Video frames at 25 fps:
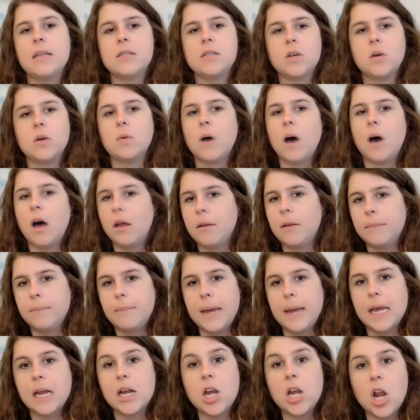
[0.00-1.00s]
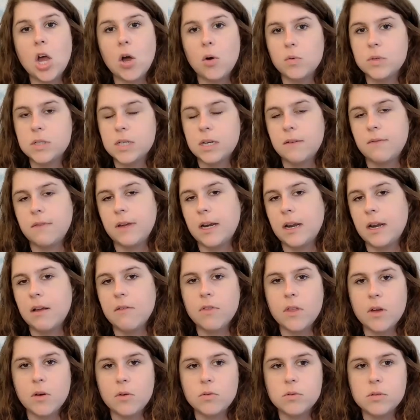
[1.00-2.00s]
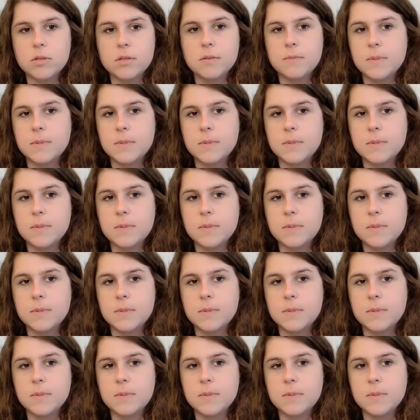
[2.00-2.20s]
So I'll make note of any of those